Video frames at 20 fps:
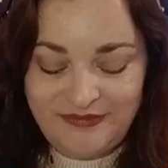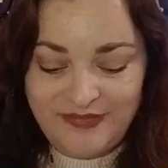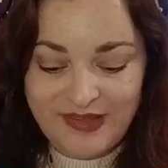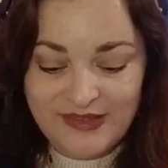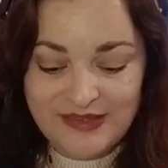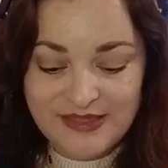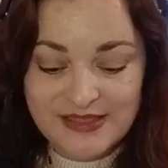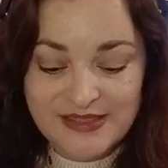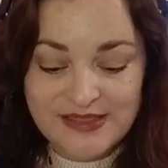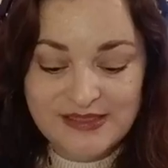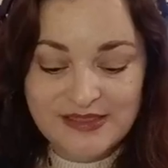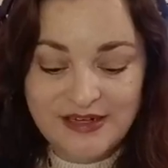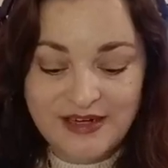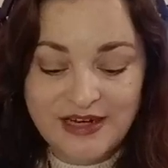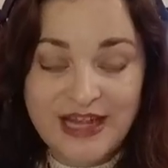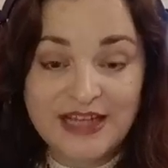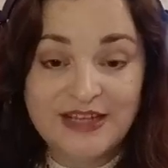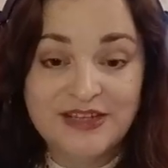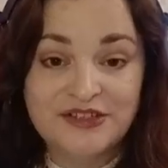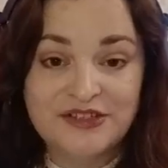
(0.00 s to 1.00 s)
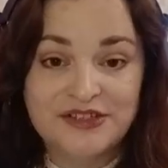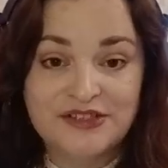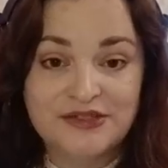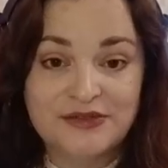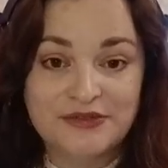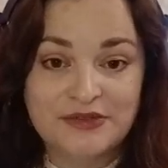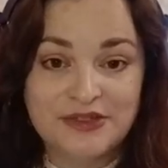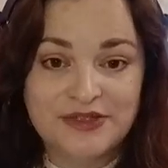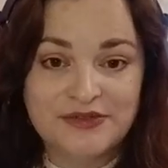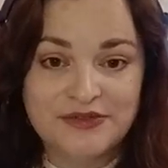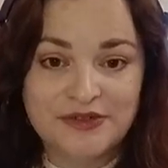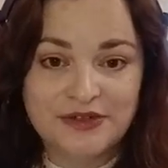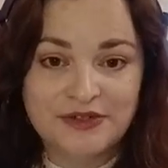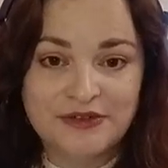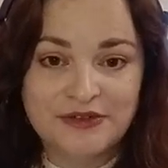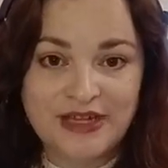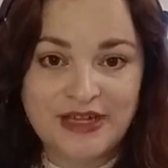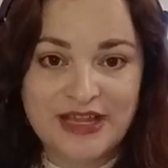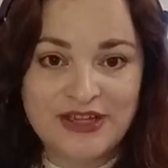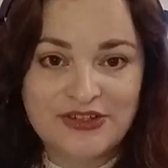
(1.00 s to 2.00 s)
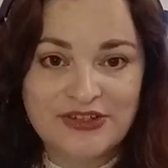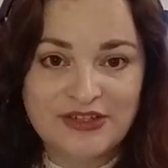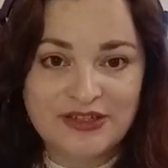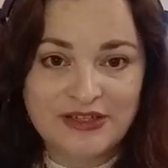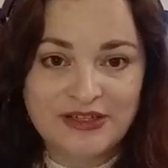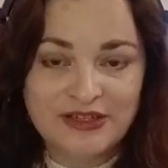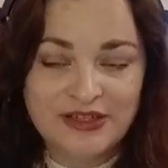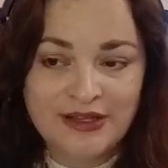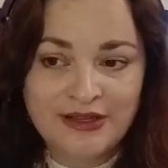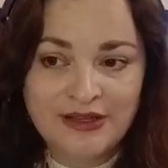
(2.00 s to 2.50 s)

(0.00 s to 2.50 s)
this is our energy source for creation.